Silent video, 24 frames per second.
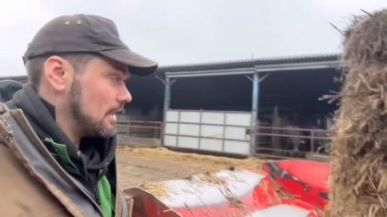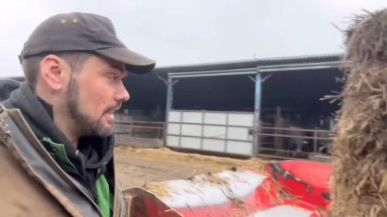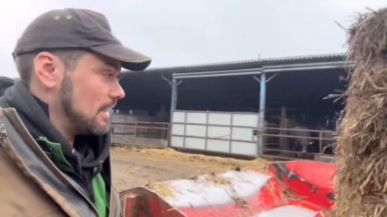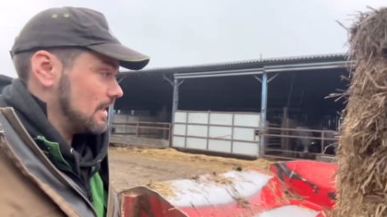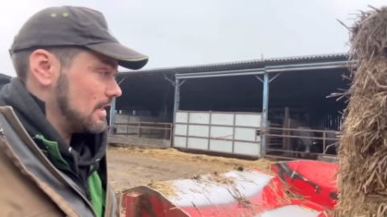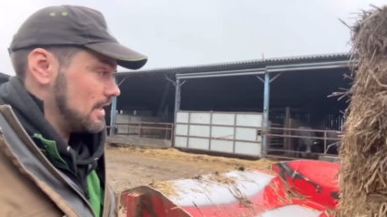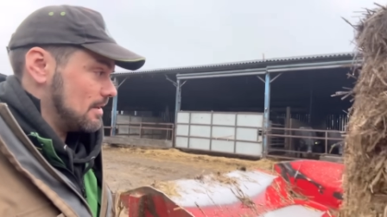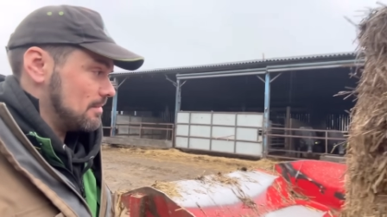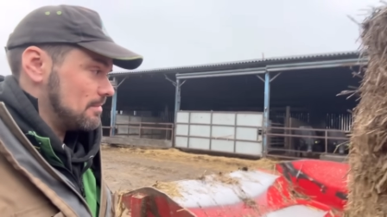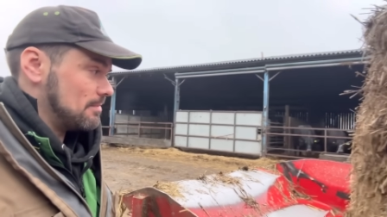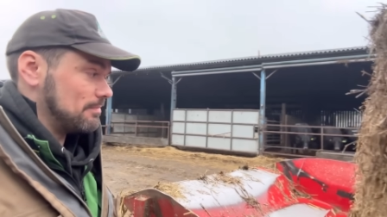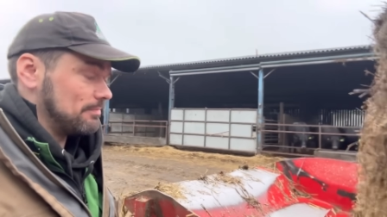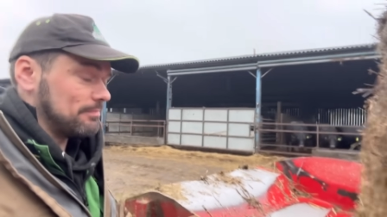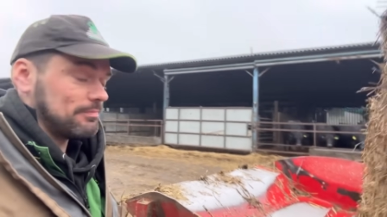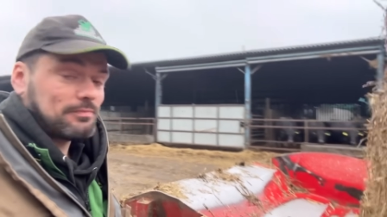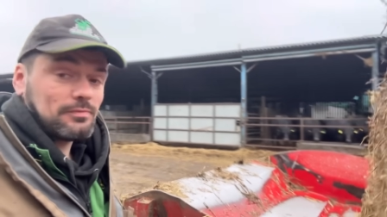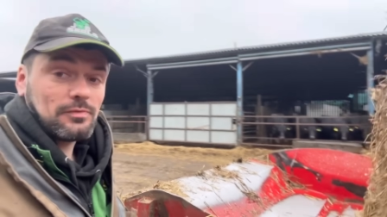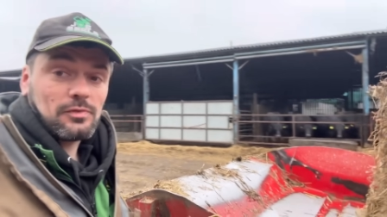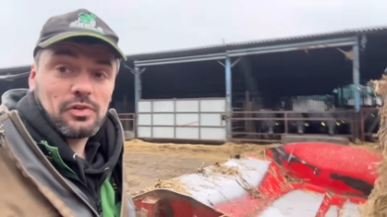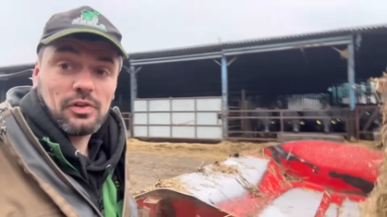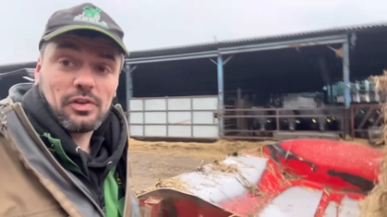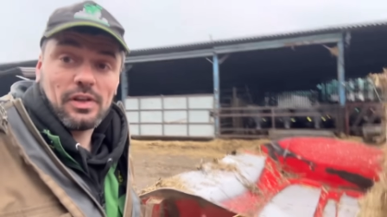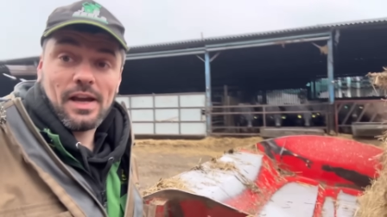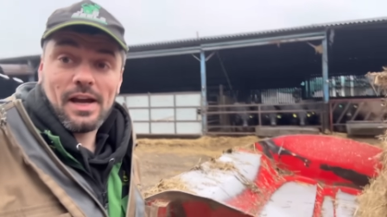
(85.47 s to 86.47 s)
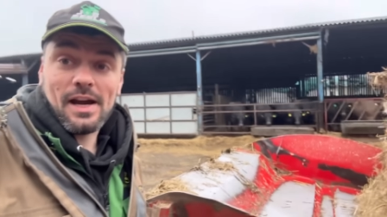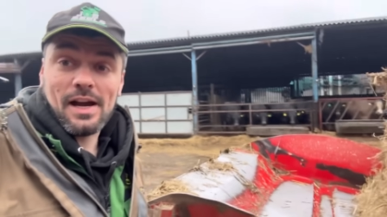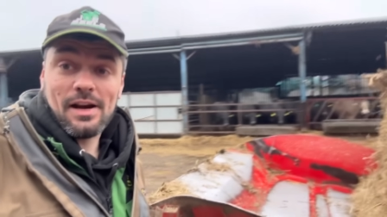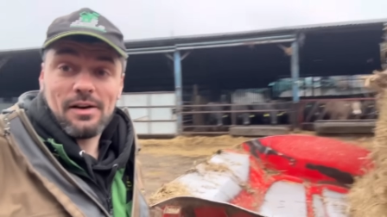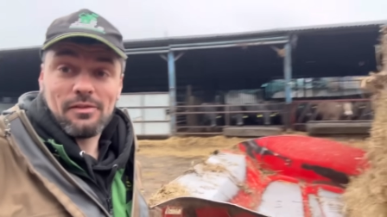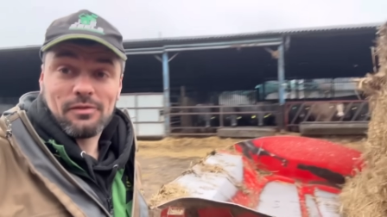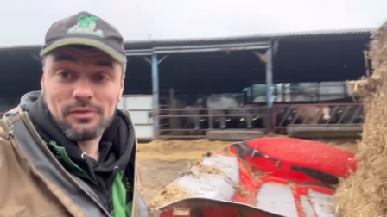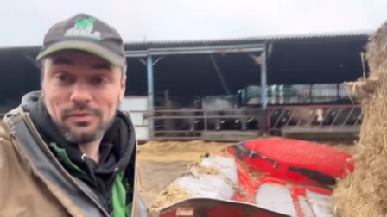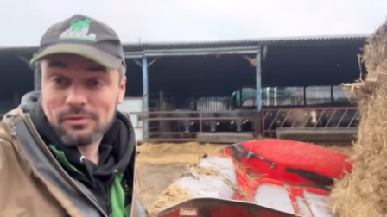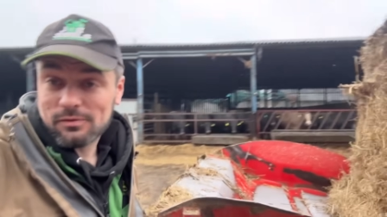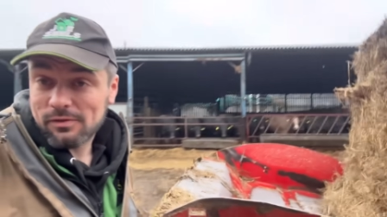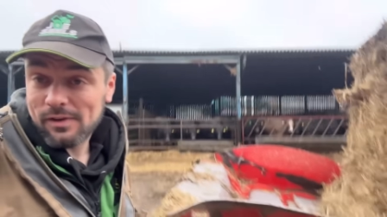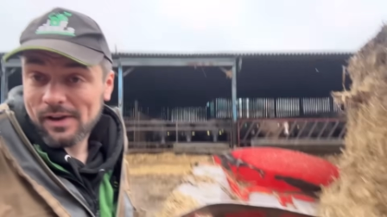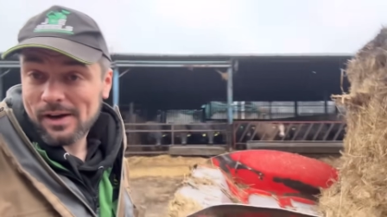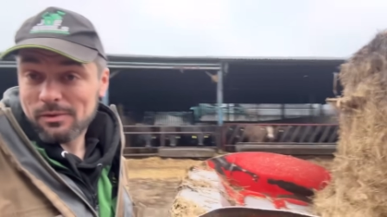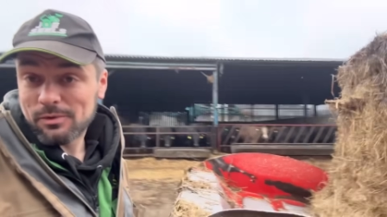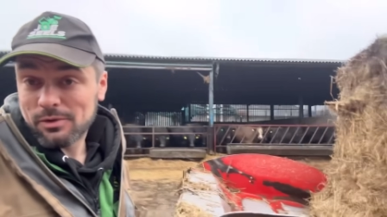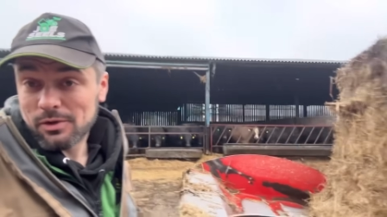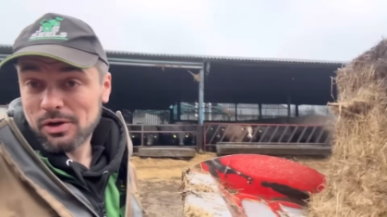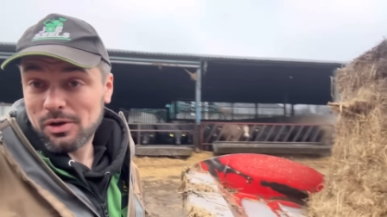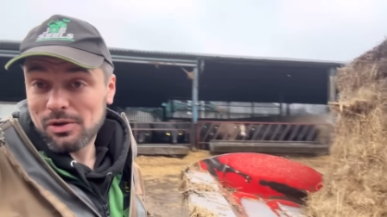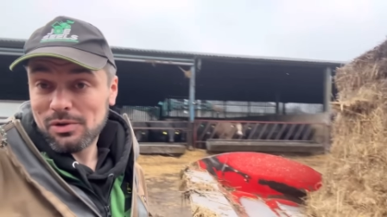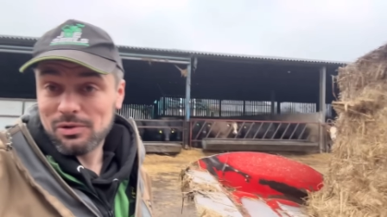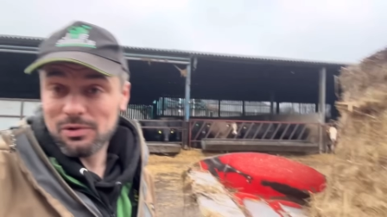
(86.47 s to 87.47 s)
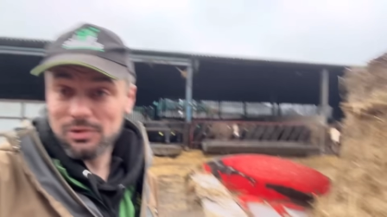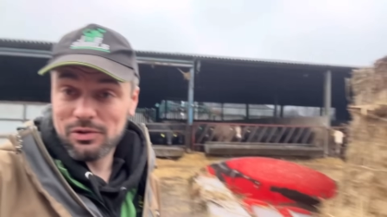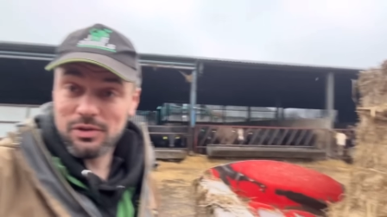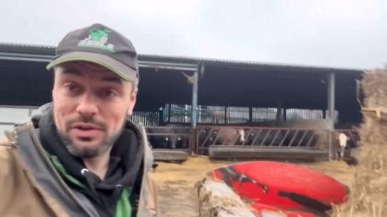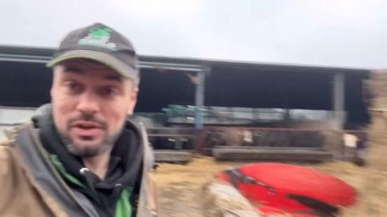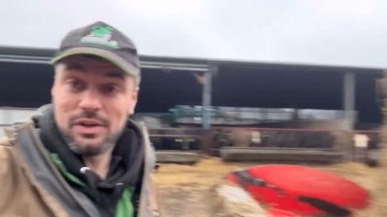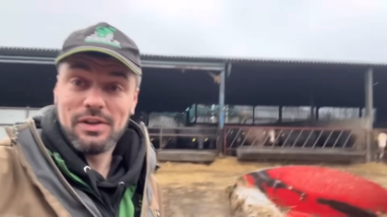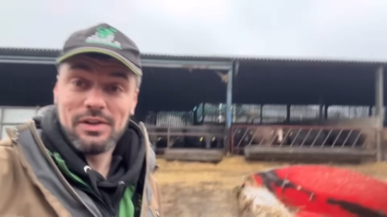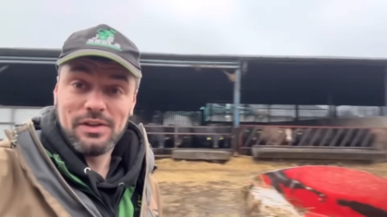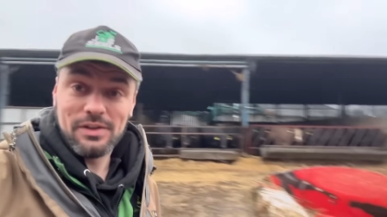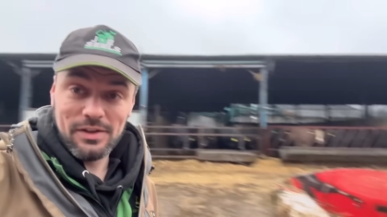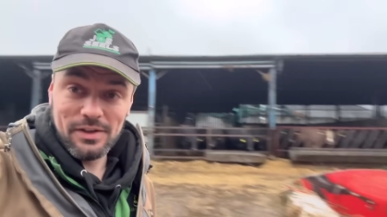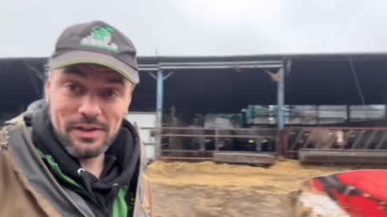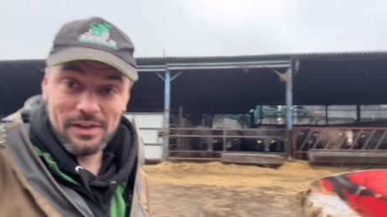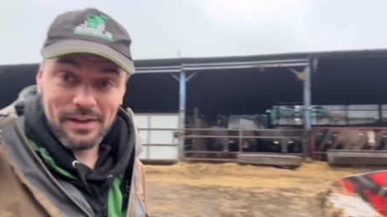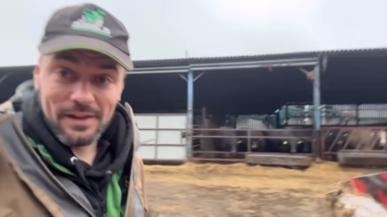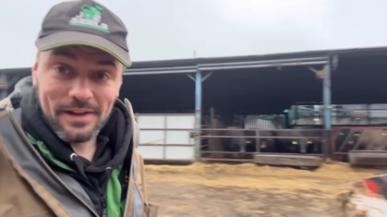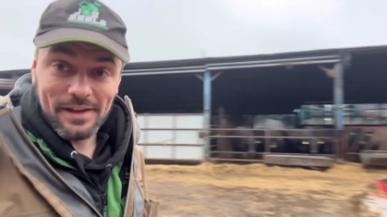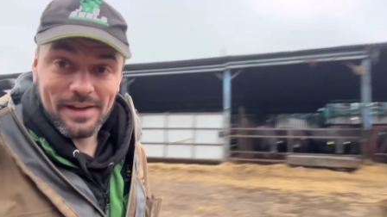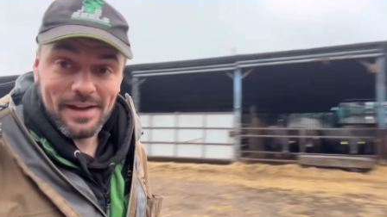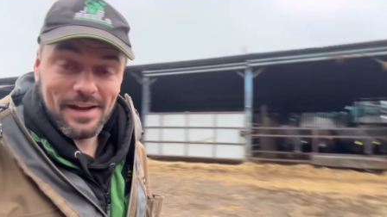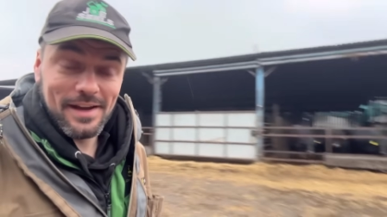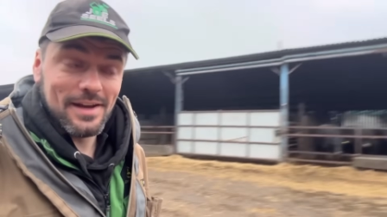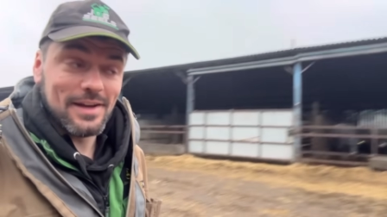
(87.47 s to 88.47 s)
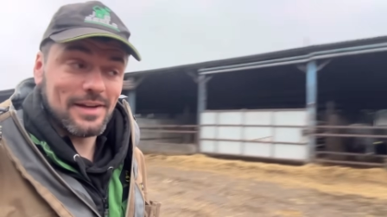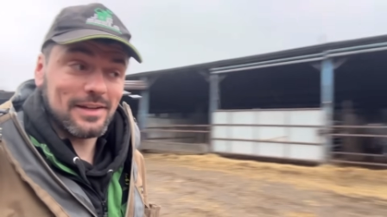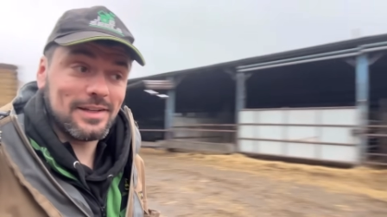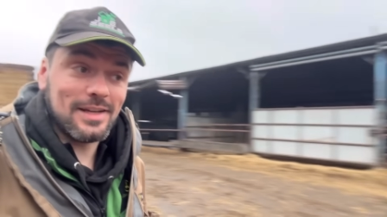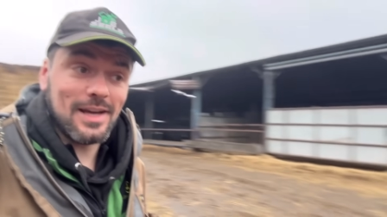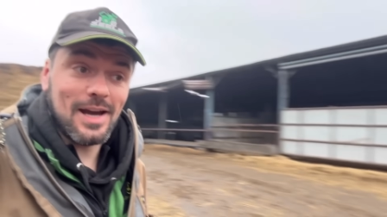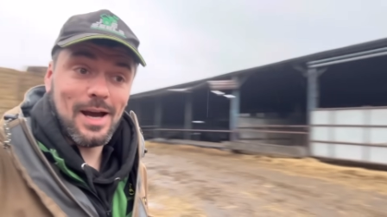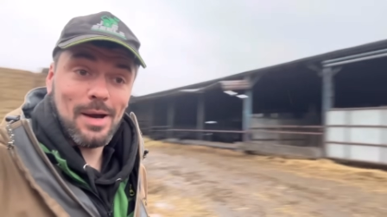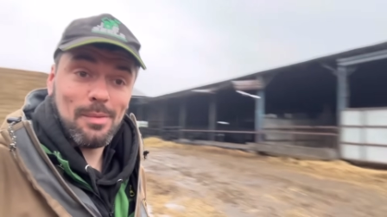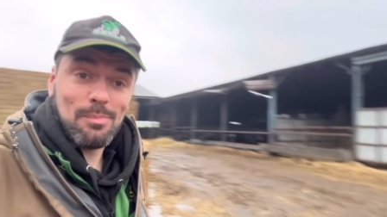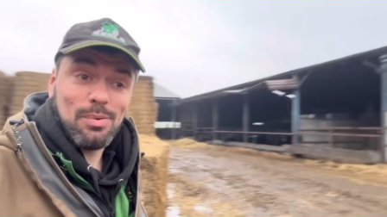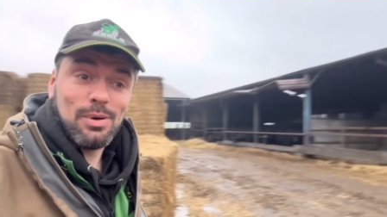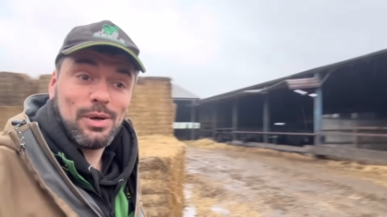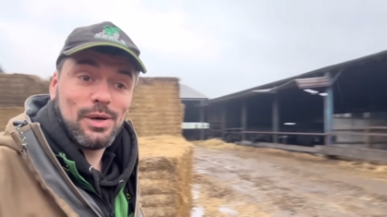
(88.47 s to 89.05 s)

Um, so yeah, I've found an old uh, cap.